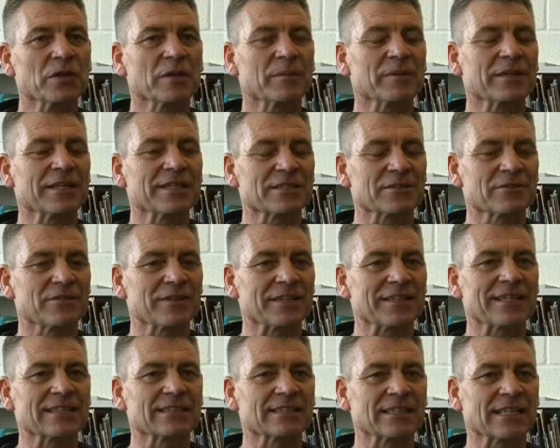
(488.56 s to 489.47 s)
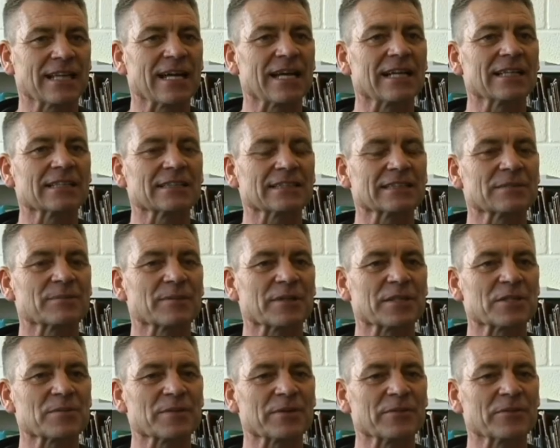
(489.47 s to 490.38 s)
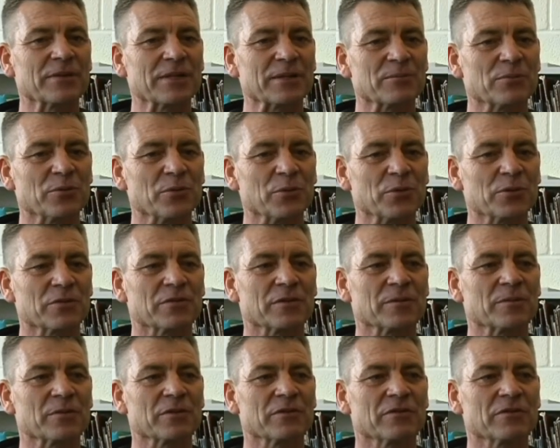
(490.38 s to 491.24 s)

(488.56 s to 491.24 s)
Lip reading: I mean, he's a fantastic artist, but it's been really important for him to